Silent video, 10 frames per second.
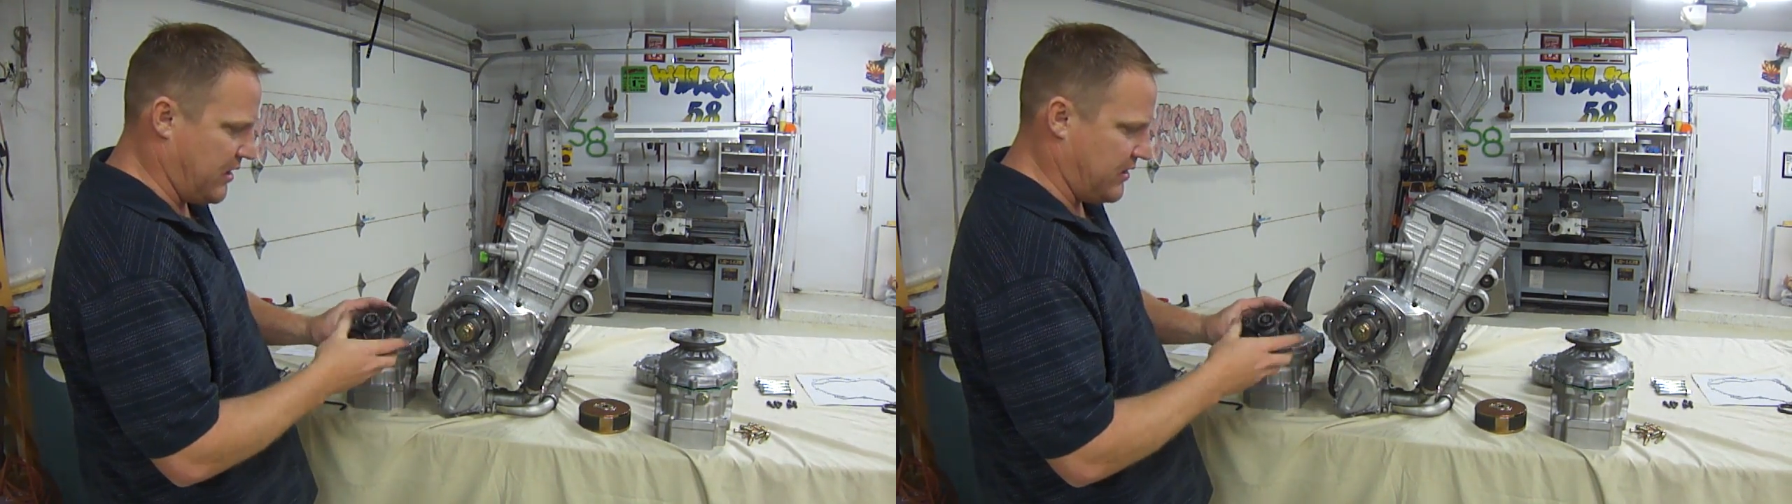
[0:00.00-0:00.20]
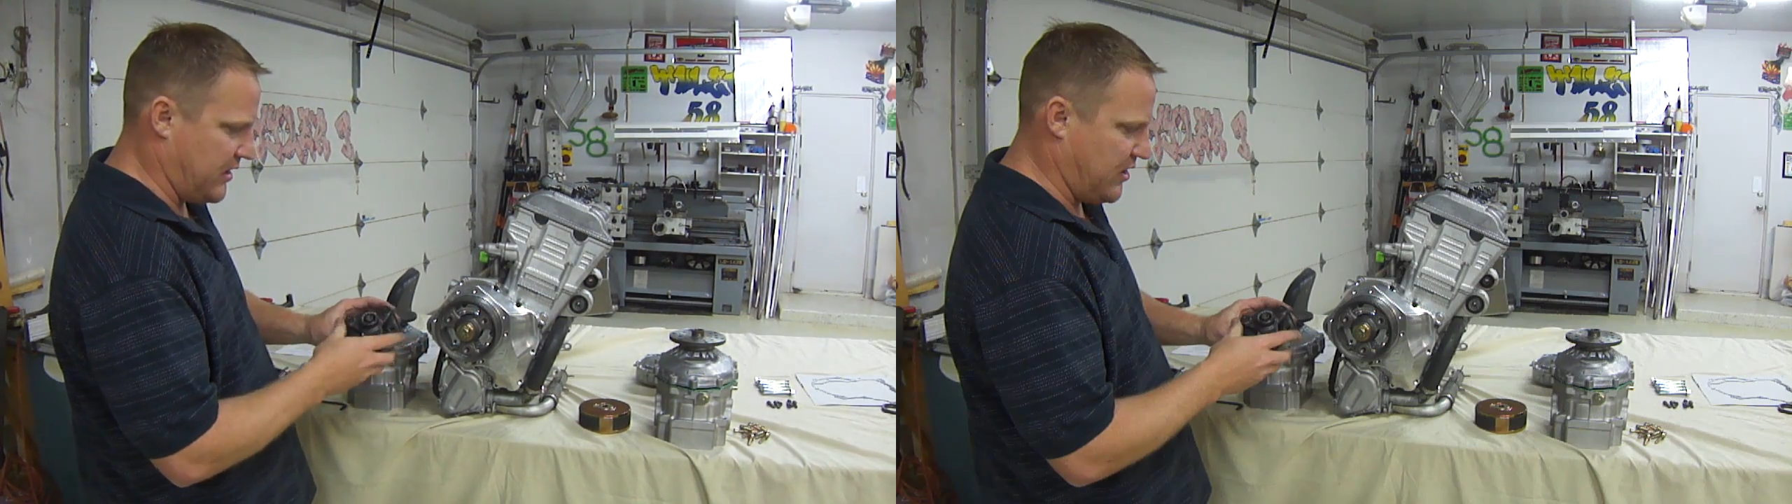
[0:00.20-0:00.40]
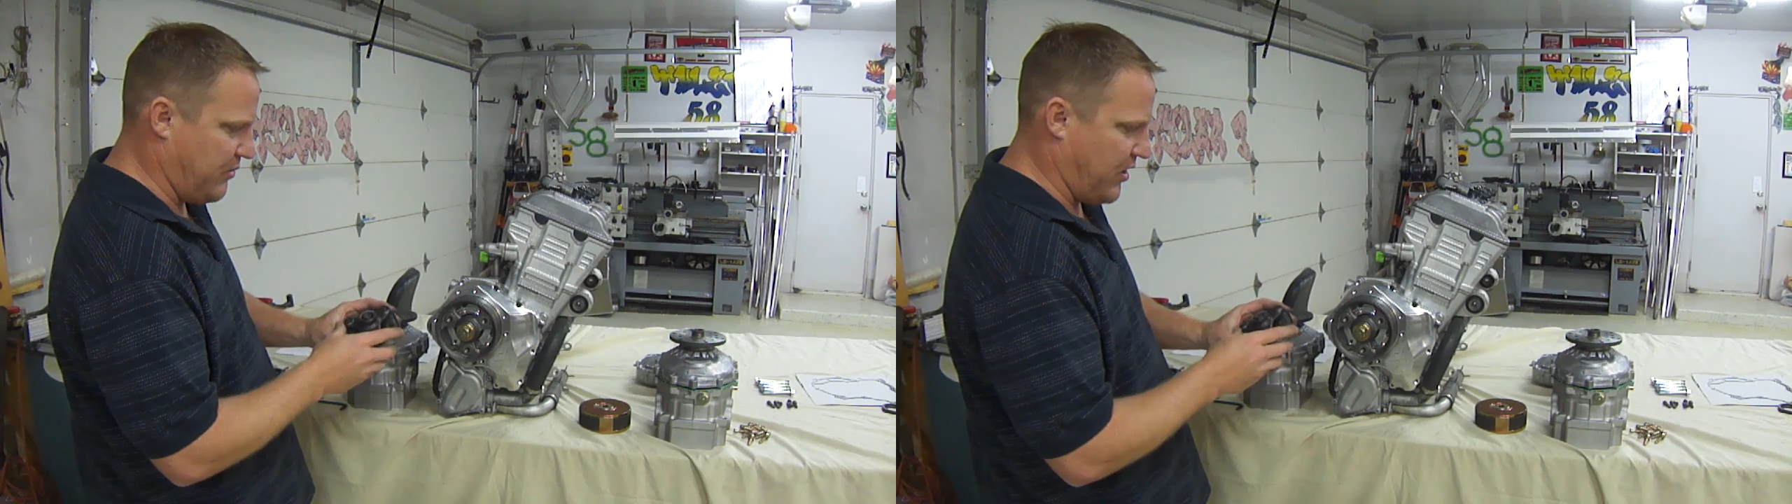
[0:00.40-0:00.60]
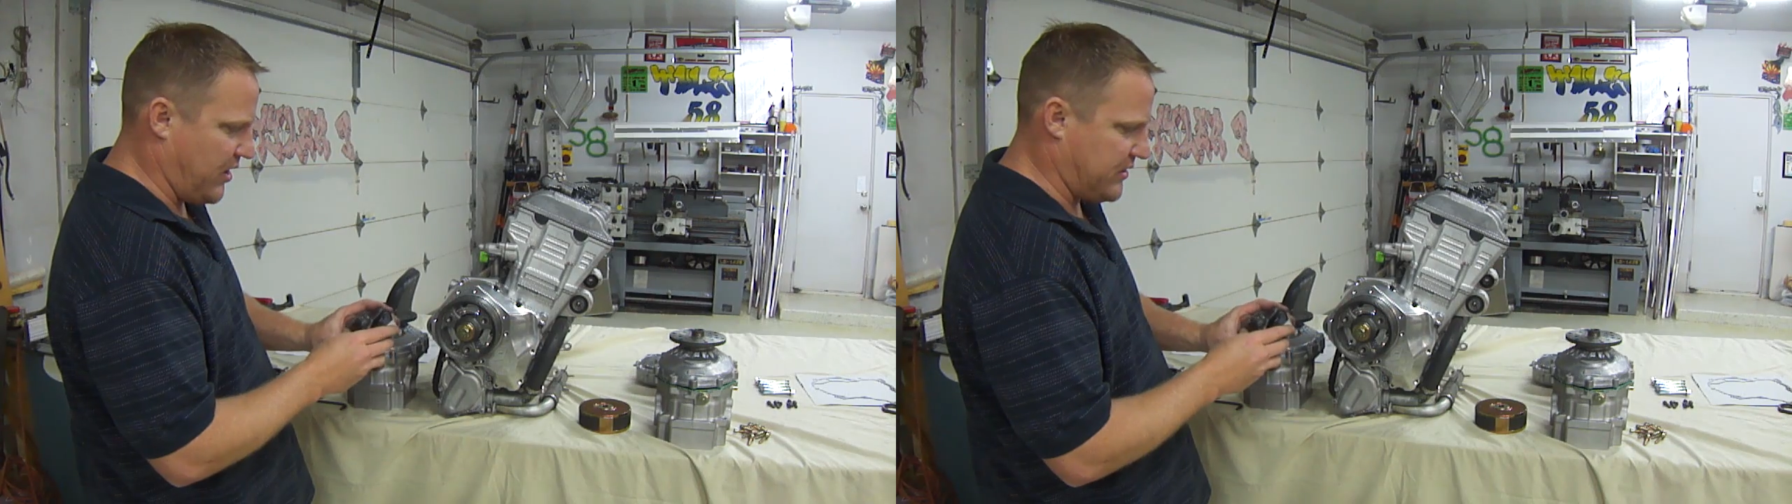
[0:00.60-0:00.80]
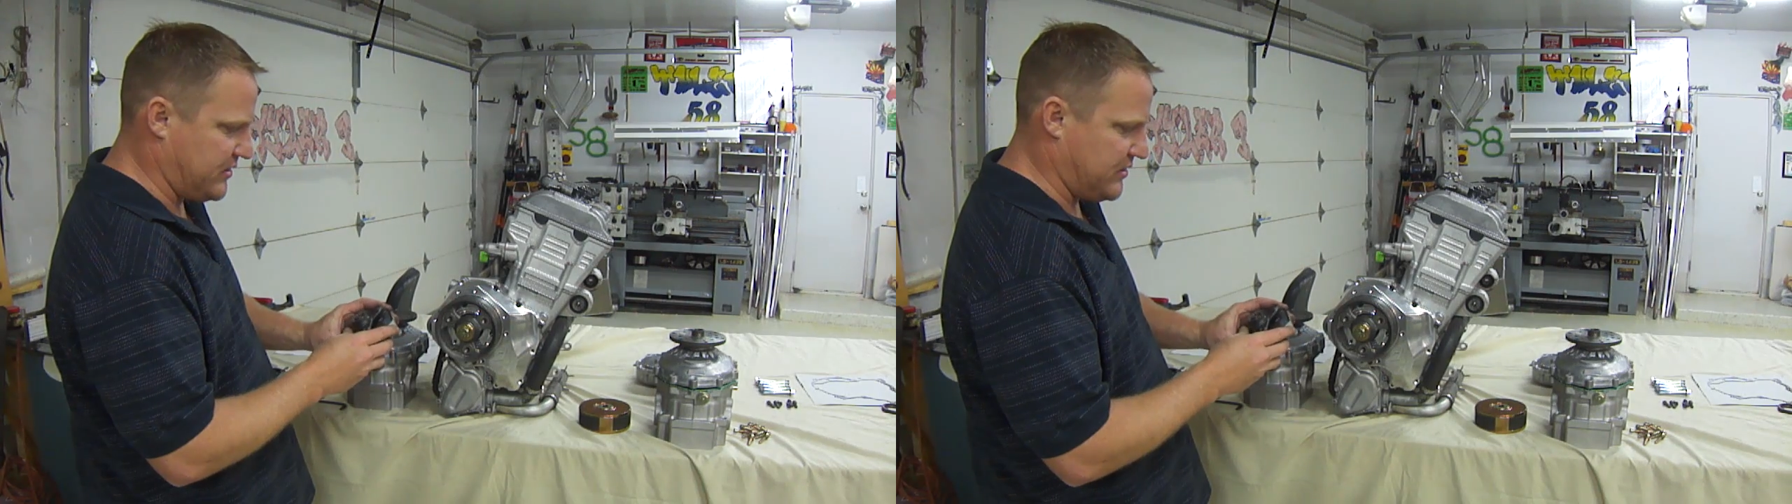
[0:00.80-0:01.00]
the
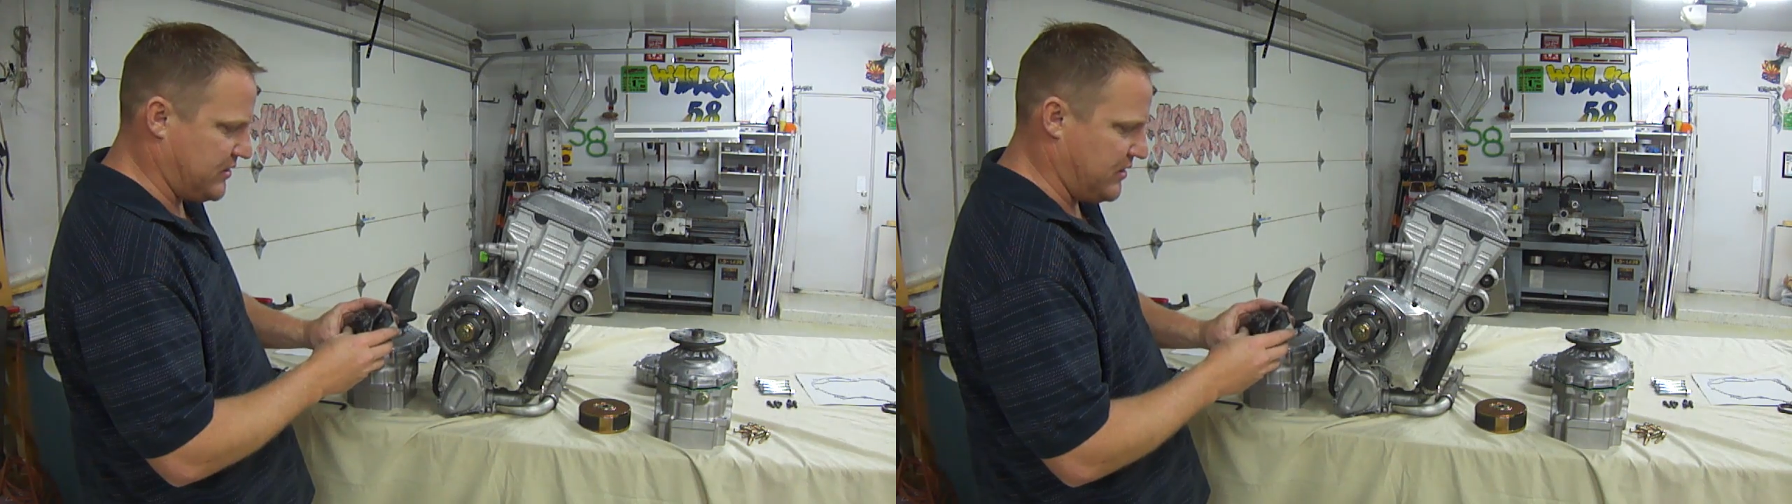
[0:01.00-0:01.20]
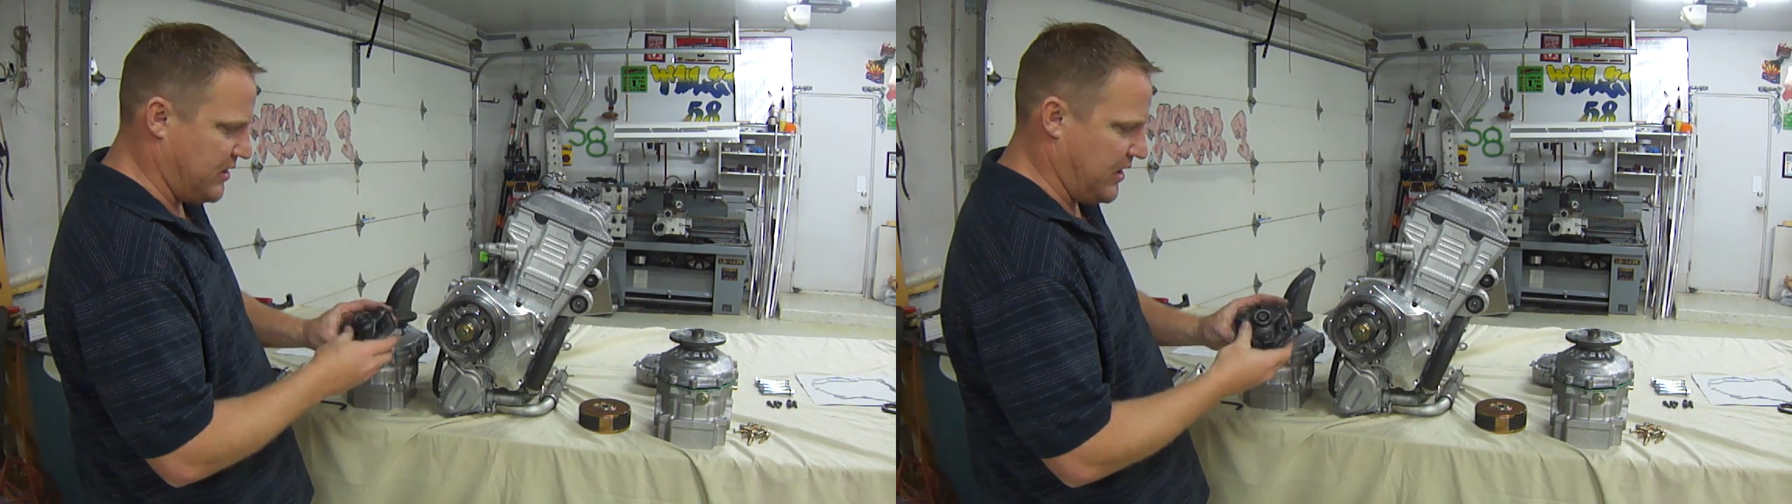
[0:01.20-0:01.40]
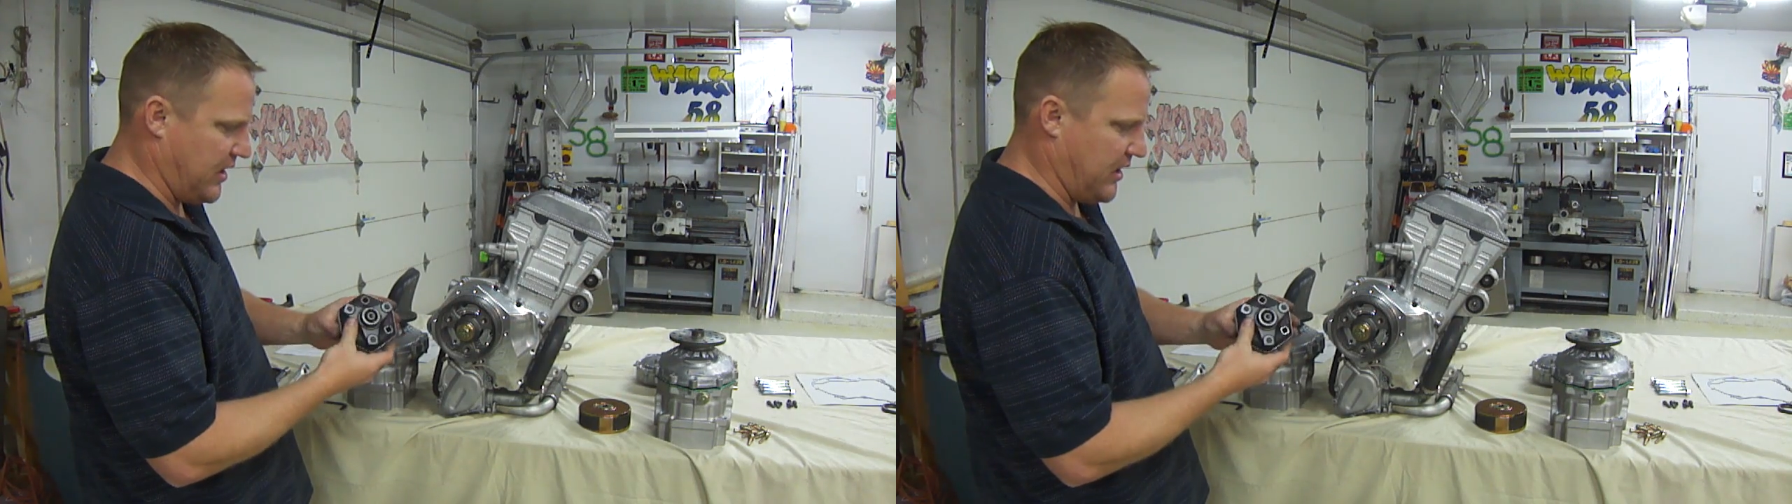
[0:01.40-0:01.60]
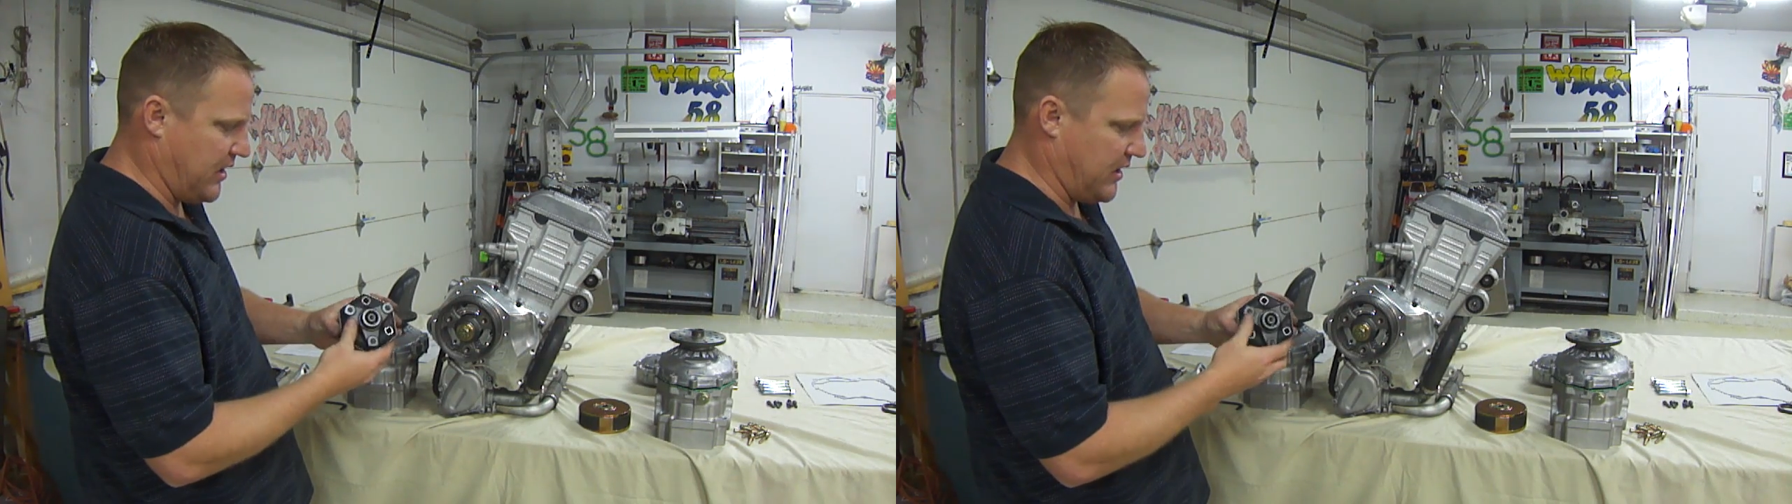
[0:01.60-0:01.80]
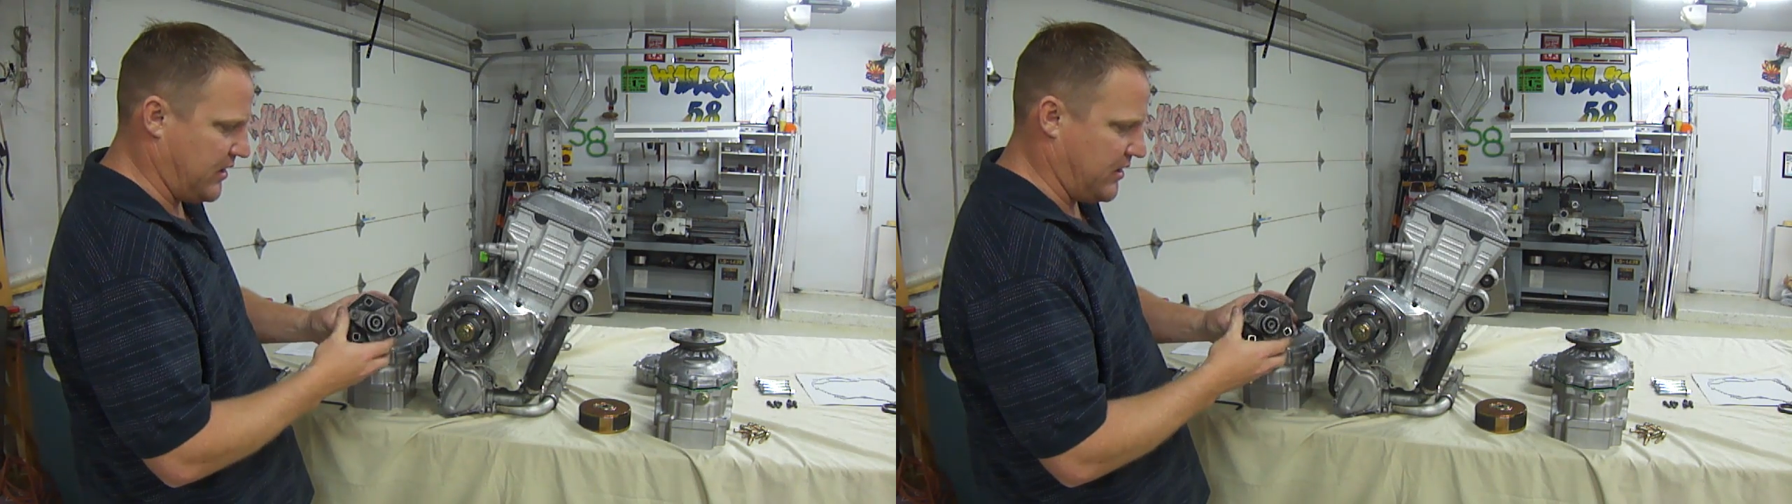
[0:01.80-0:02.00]
gearbox,
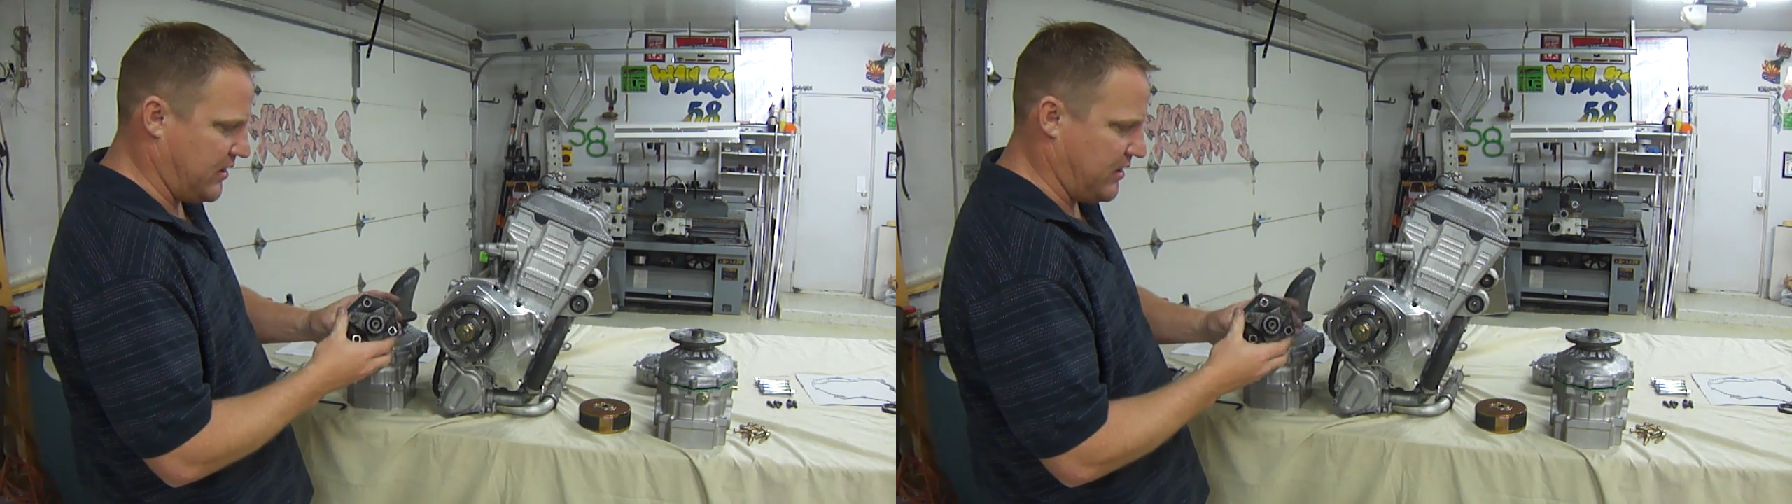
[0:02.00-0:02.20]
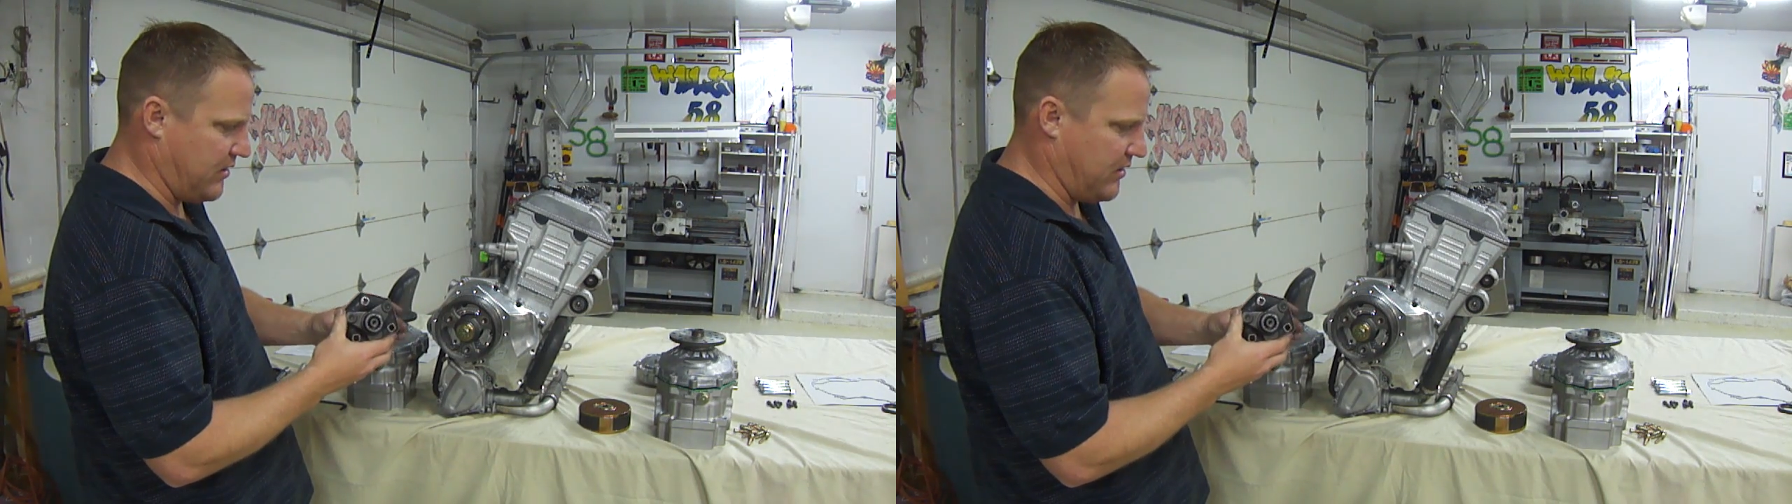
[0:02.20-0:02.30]
and